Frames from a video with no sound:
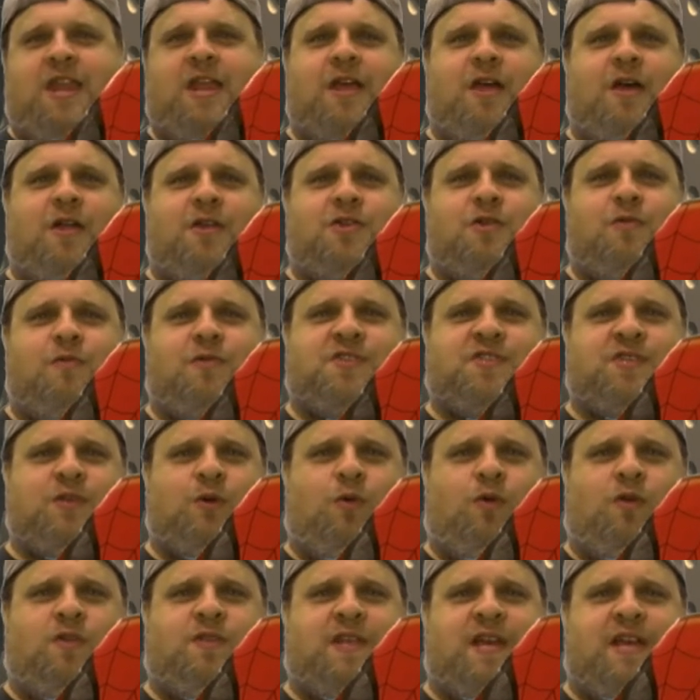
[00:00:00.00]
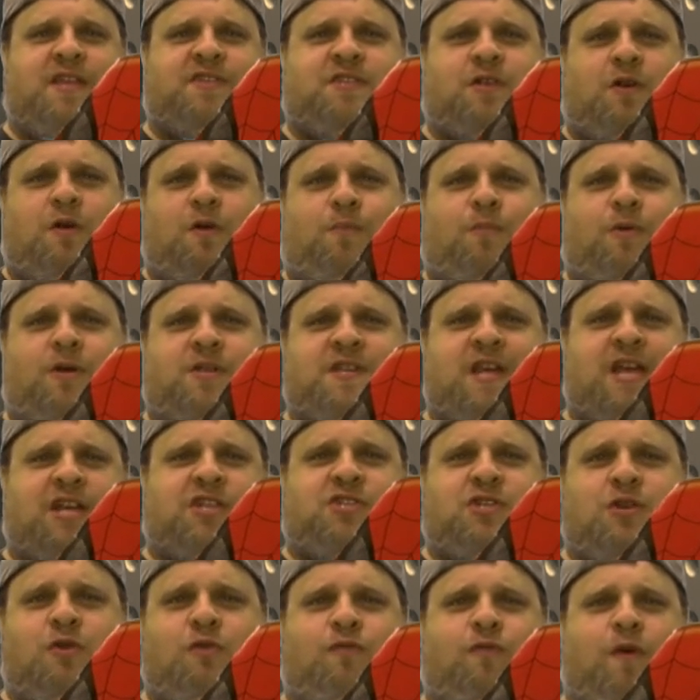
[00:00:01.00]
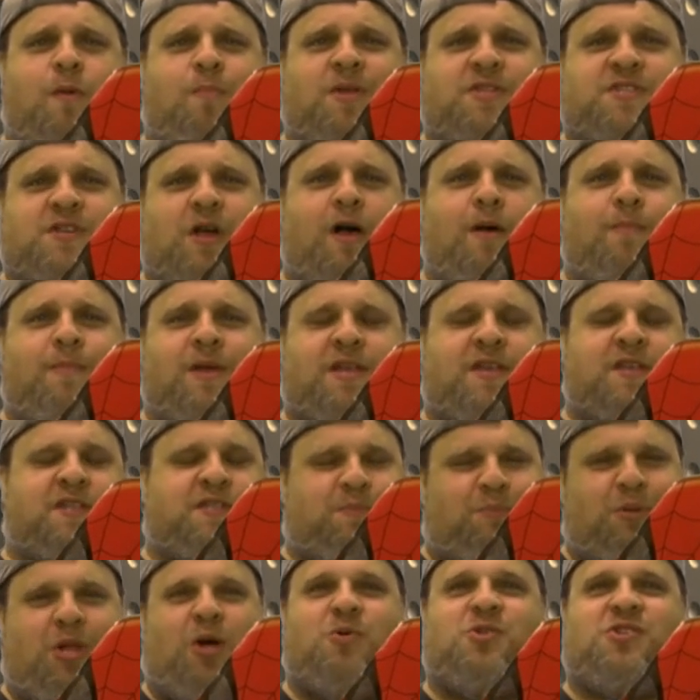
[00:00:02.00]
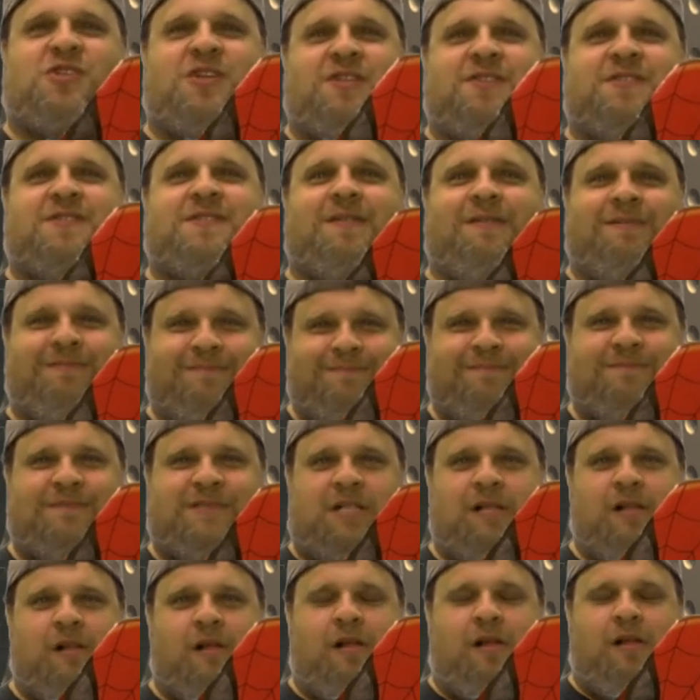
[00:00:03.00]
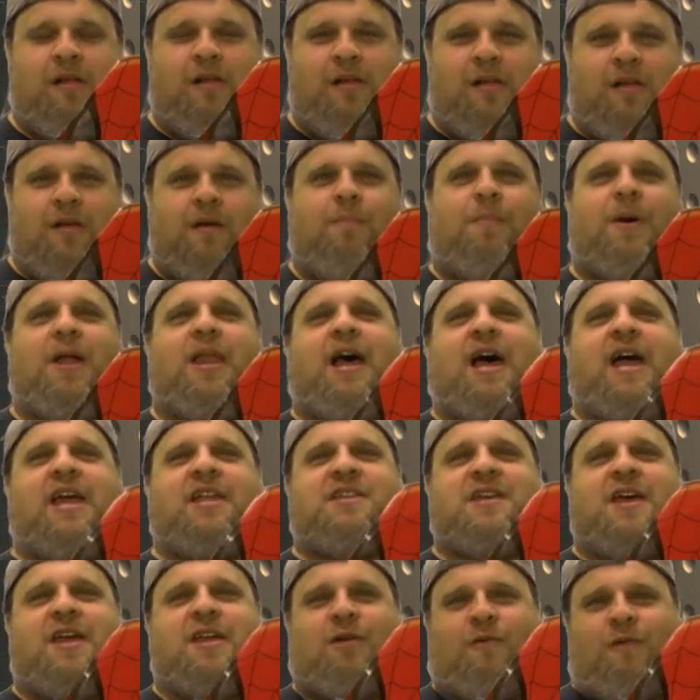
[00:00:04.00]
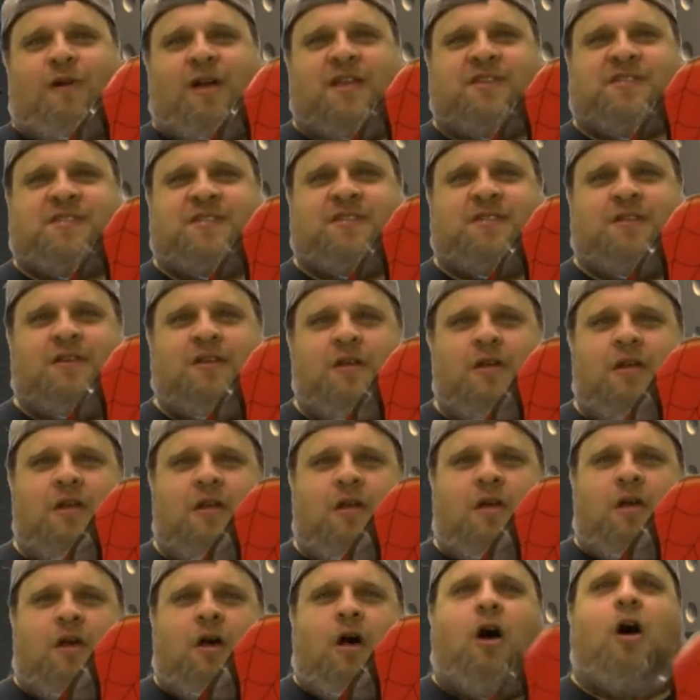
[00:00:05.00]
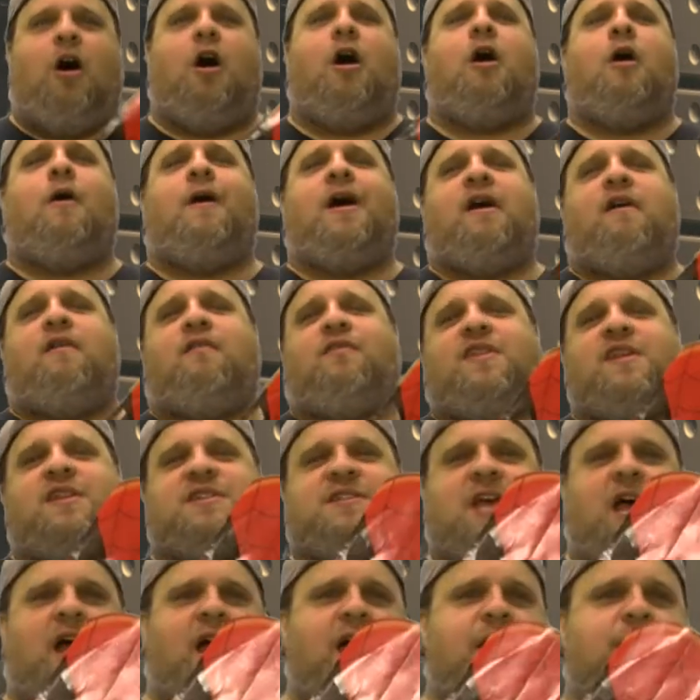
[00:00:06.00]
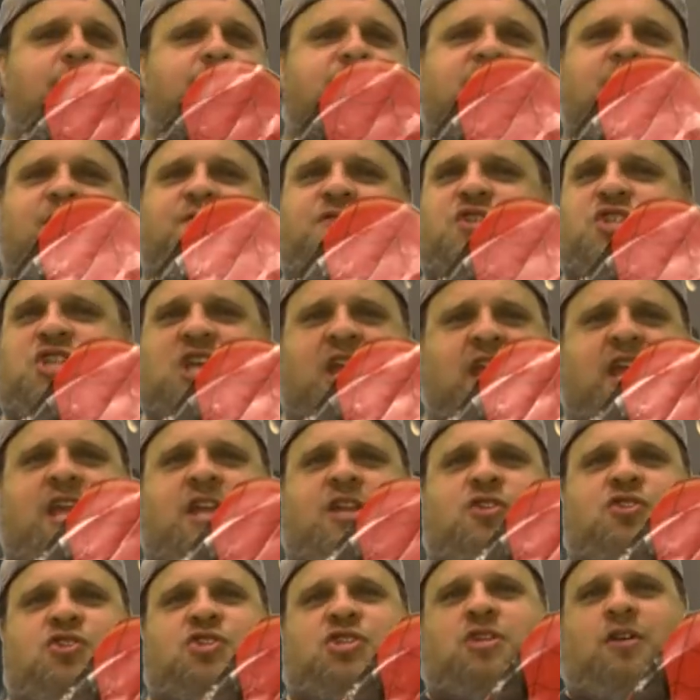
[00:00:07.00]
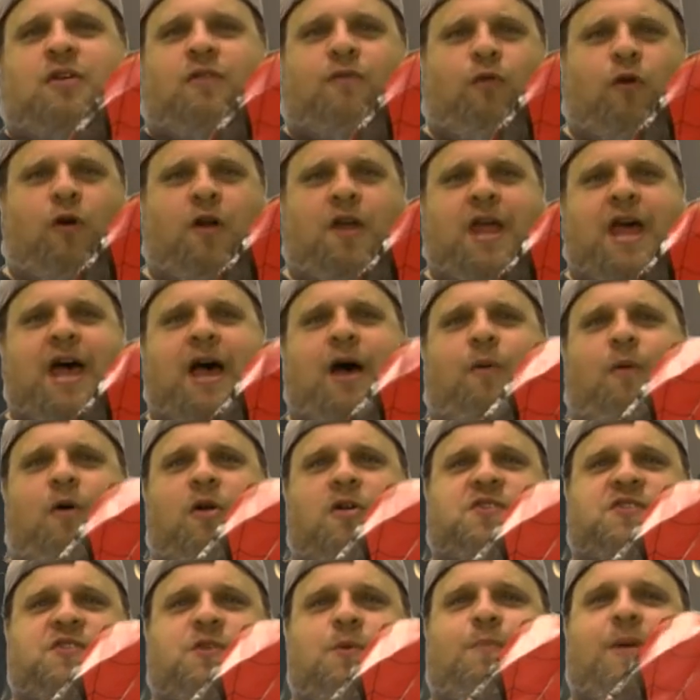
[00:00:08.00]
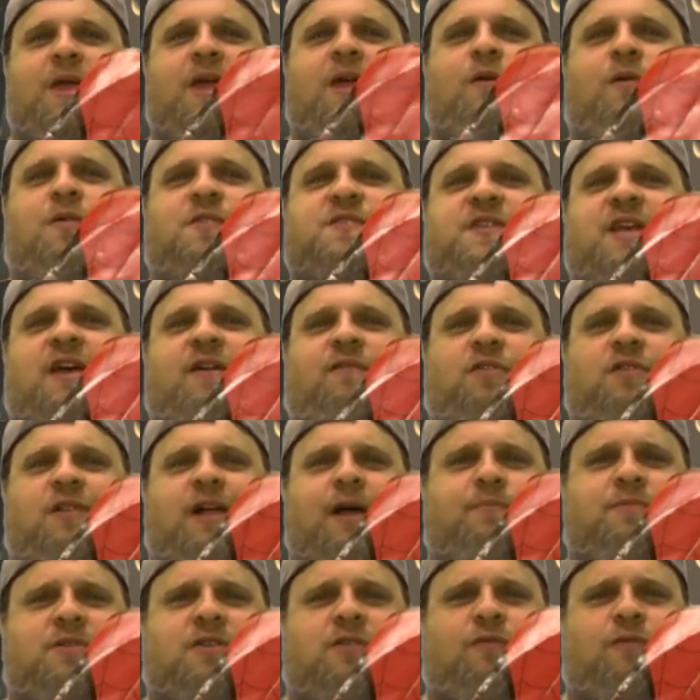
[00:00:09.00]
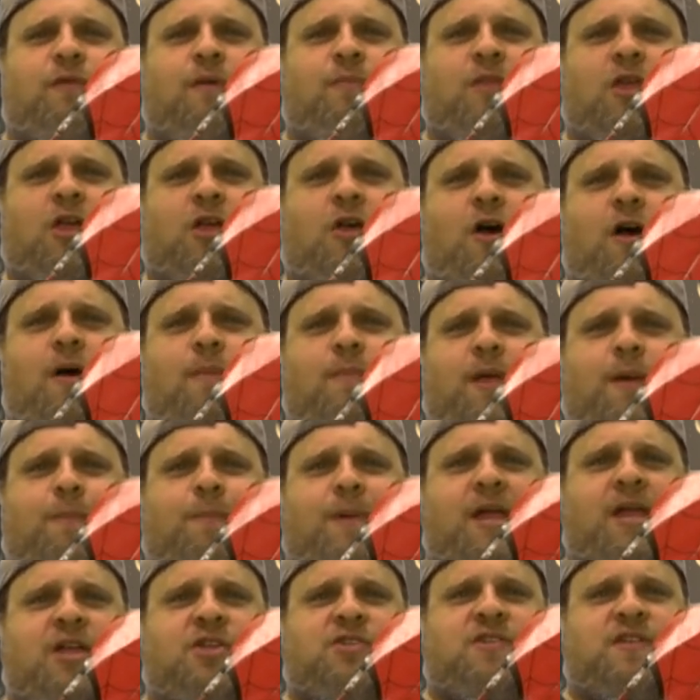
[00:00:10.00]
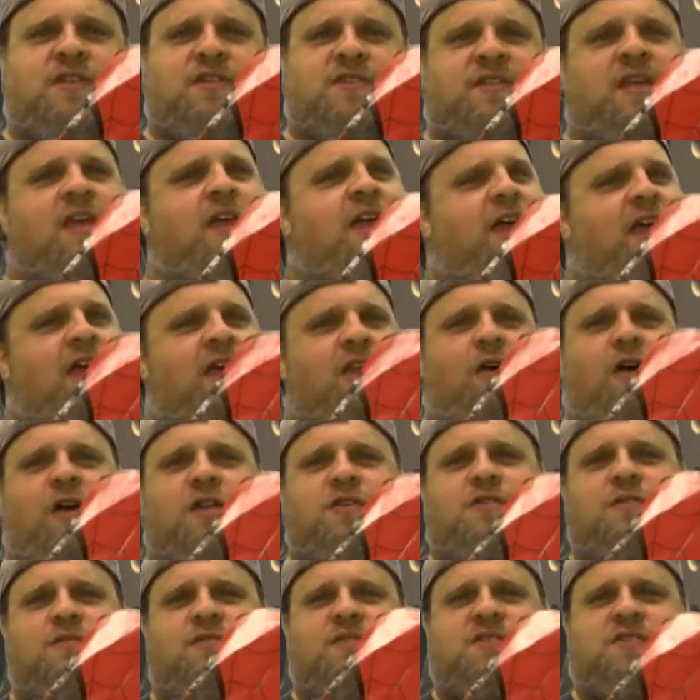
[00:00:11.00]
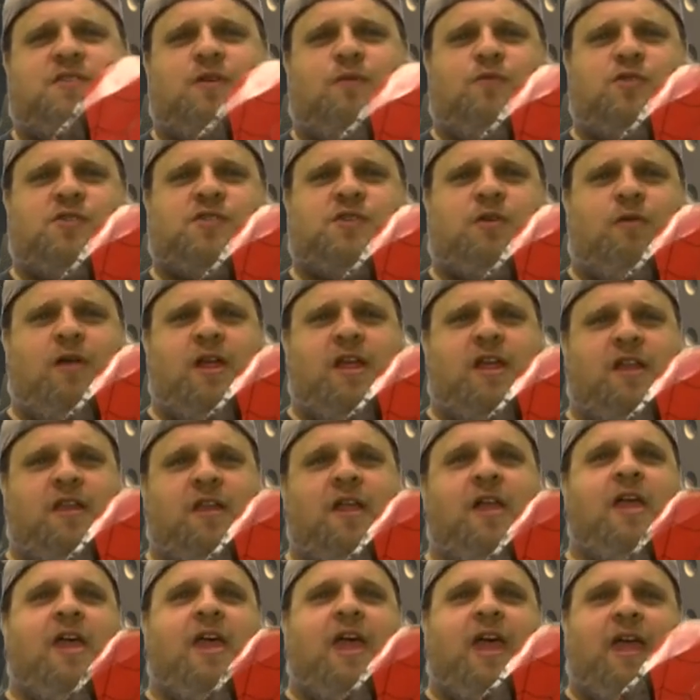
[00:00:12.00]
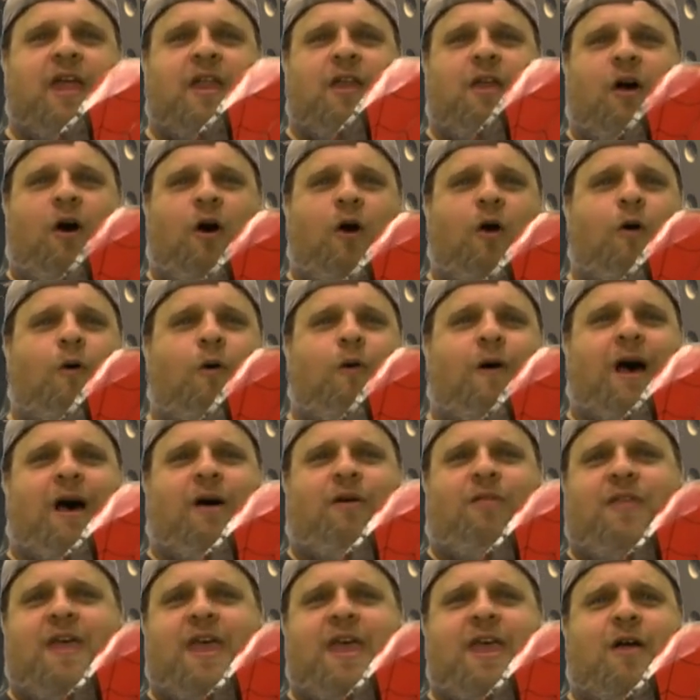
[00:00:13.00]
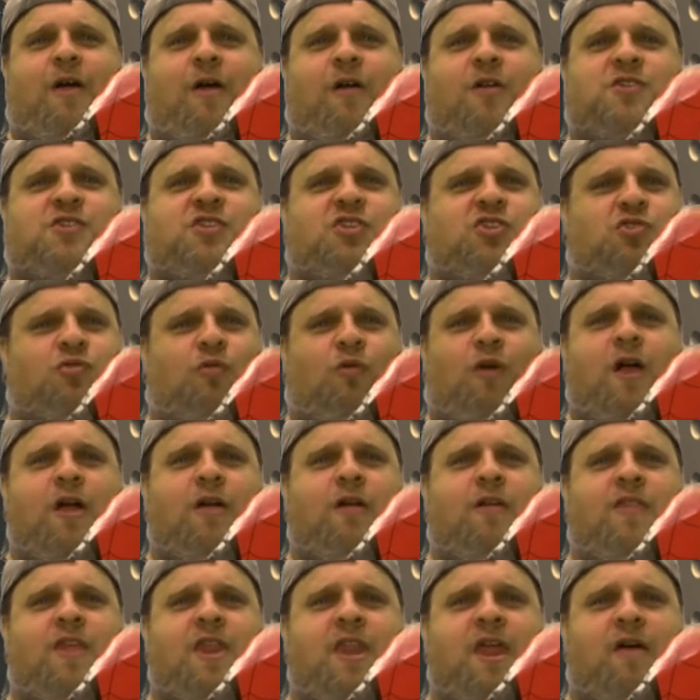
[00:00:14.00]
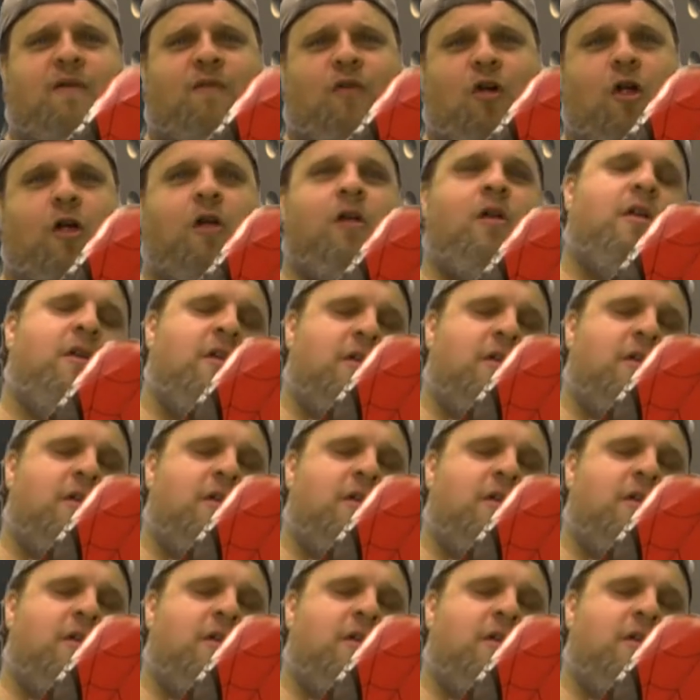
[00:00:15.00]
hiding under a school desk could protect you from atomic explosions. But I digress. Oh, how the times have changed, for now our superheroes have leapt from the comic pages and onto the silver screen, and oh, how they are stronger than ever,